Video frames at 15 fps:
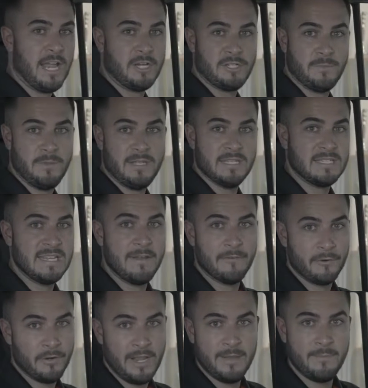actually be a
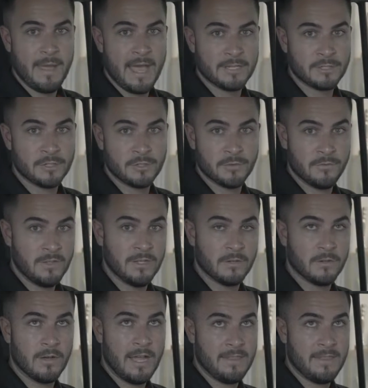7 or 8 passenger vehicle.